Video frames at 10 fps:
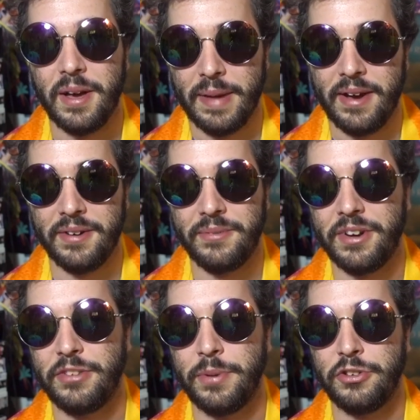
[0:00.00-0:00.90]
about,
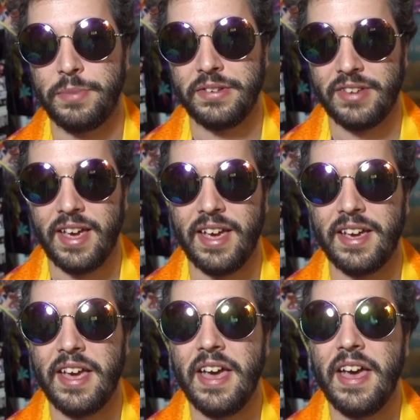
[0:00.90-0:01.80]
what it's supposed to be
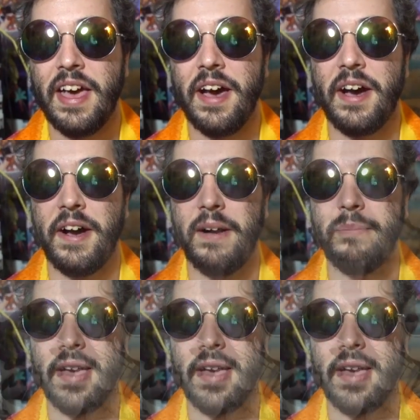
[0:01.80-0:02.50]
saying, um,